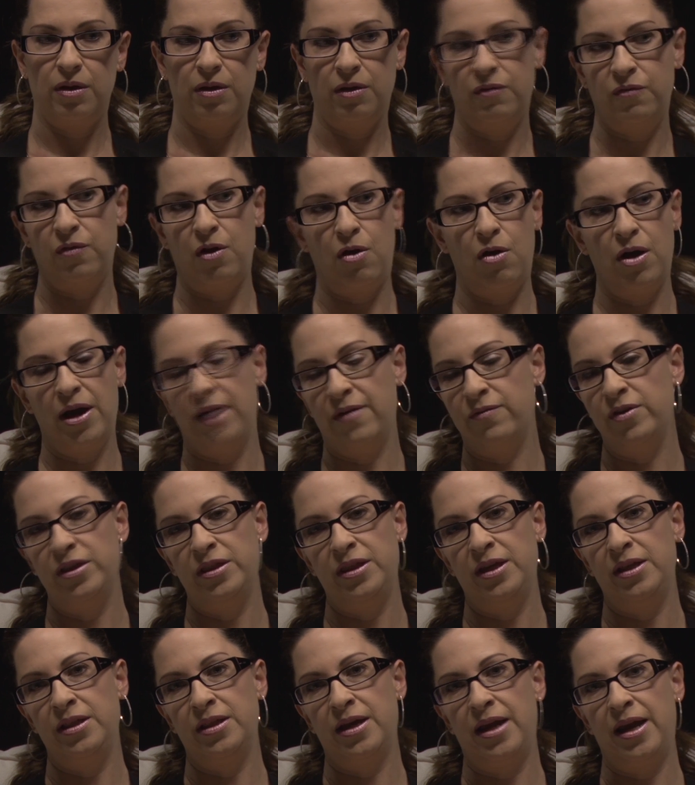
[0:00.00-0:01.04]
of
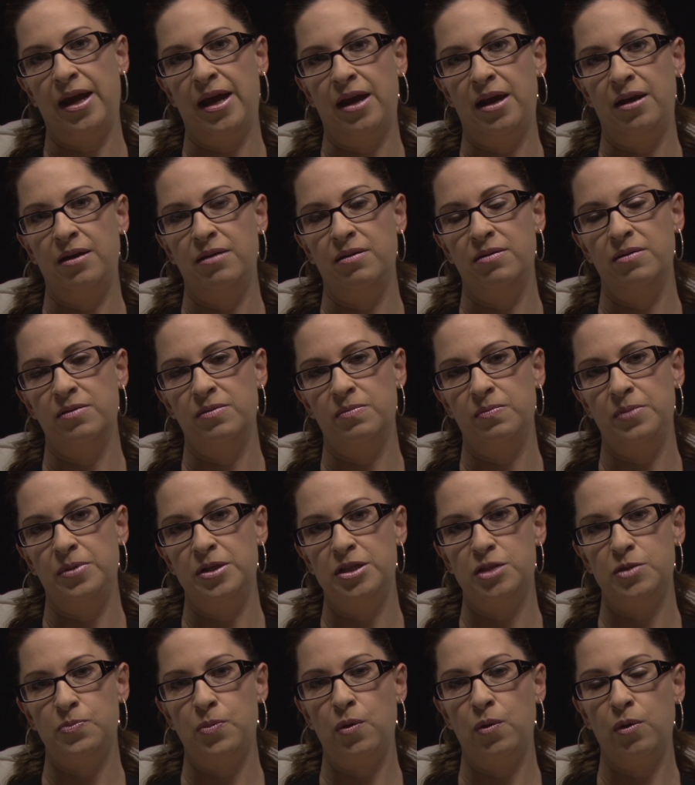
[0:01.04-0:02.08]
everything that had
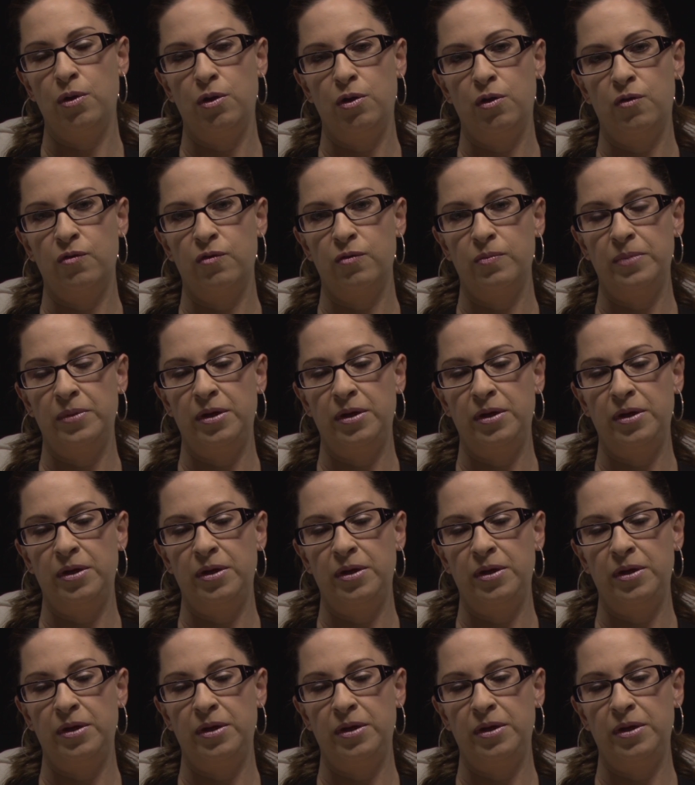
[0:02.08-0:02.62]
been spoken over